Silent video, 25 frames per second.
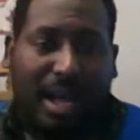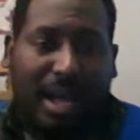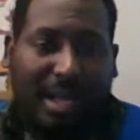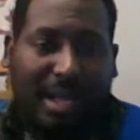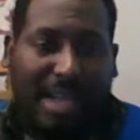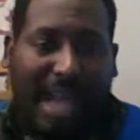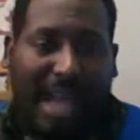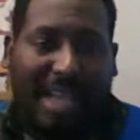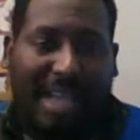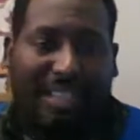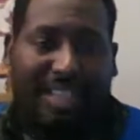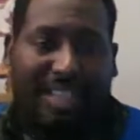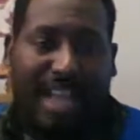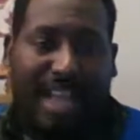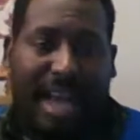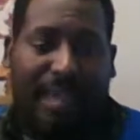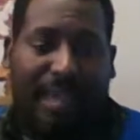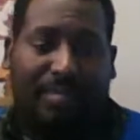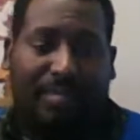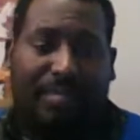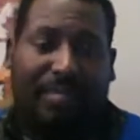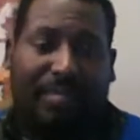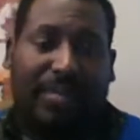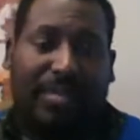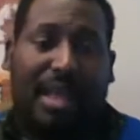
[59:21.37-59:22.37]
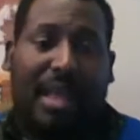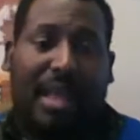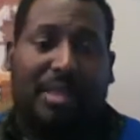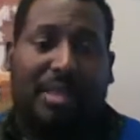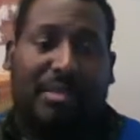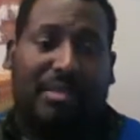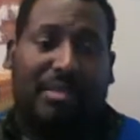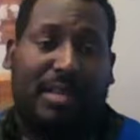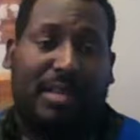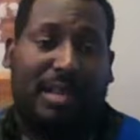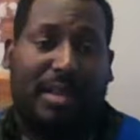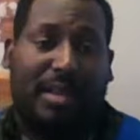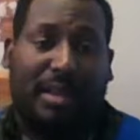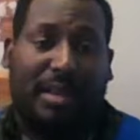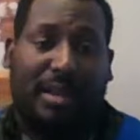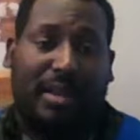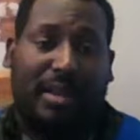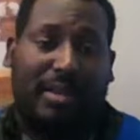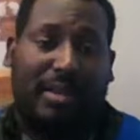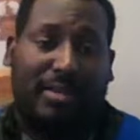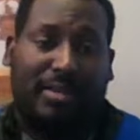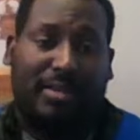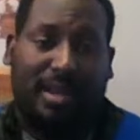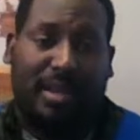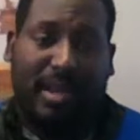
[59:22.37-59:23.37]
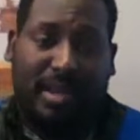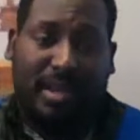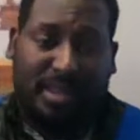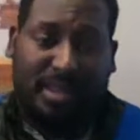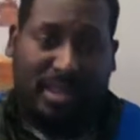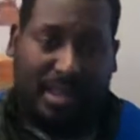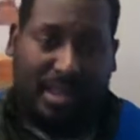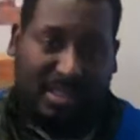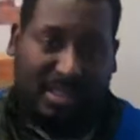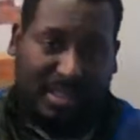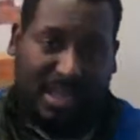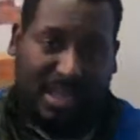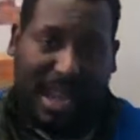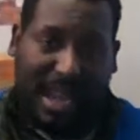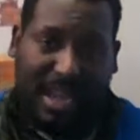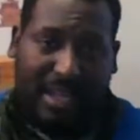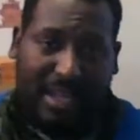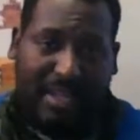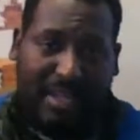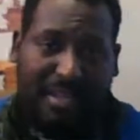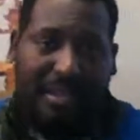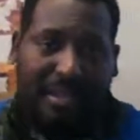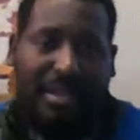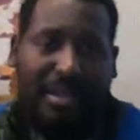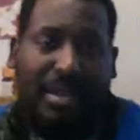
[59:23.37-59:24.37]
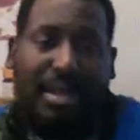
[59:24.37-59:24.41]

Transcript: Cash App, the $,